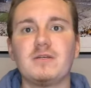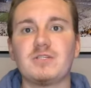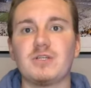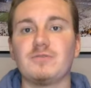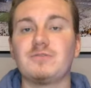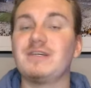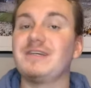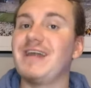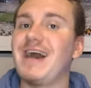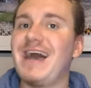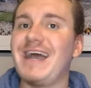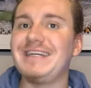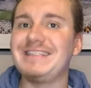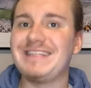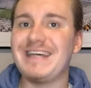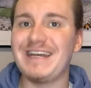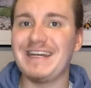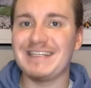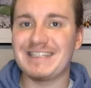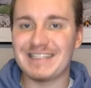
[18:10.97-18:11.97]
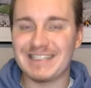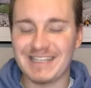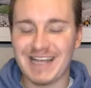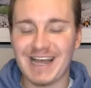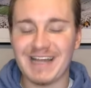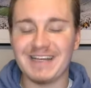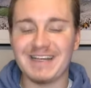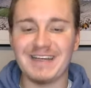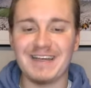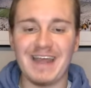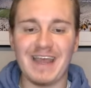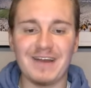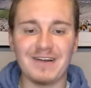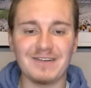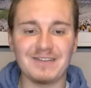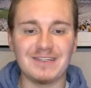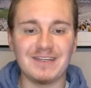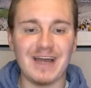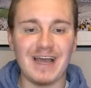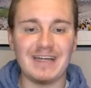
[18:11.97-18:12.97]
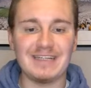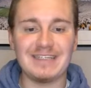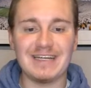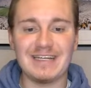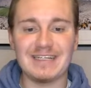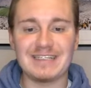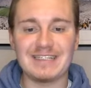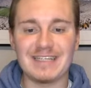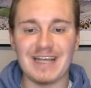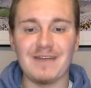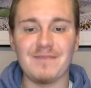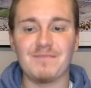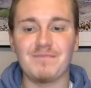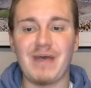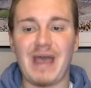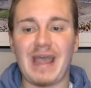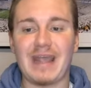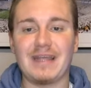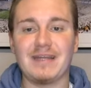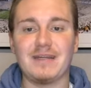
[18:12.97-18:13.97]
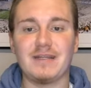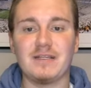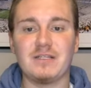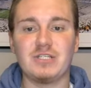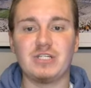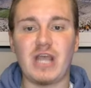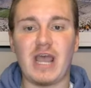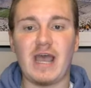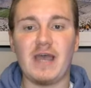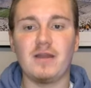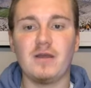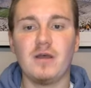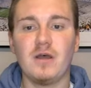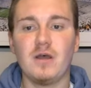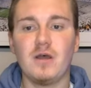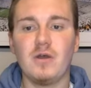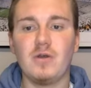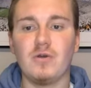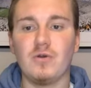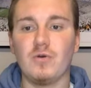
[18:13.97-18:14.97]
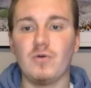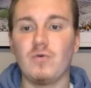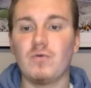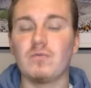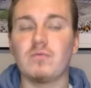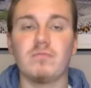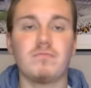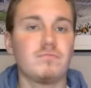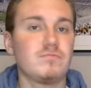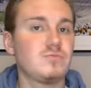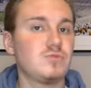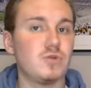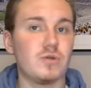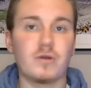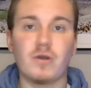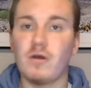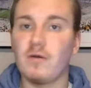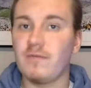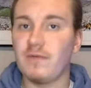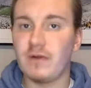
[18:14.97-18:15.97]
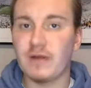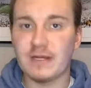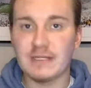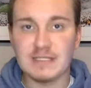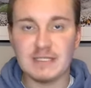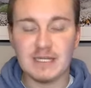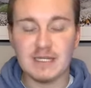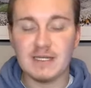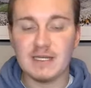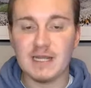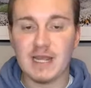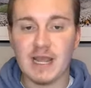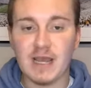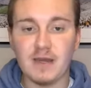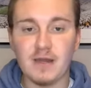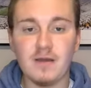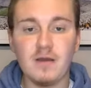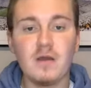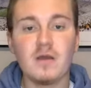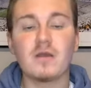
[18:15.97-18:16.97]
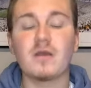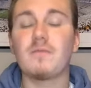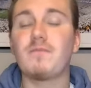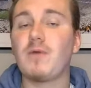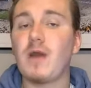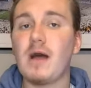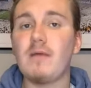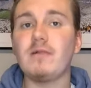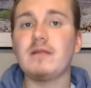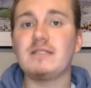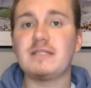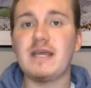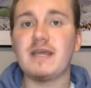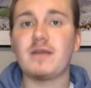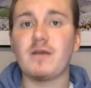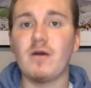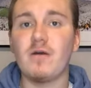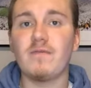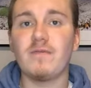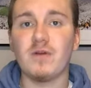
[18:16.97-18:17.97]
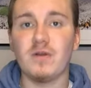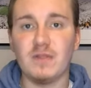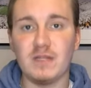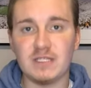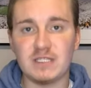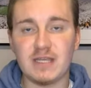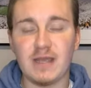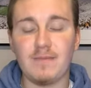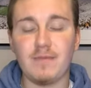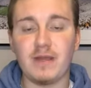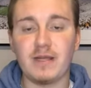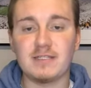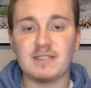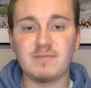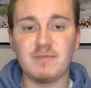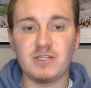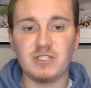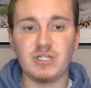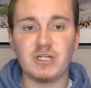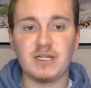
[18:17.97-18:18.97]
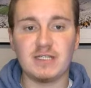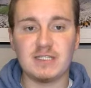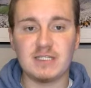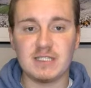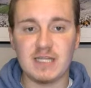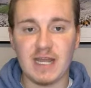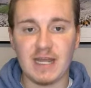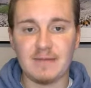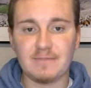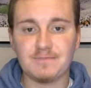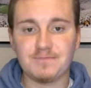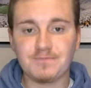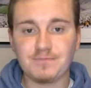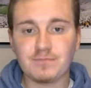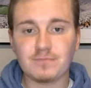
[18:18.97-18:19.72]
So deny Dennis Sutton back into the chat, who took over against Indiana, could probably take over in this game against Michigan State.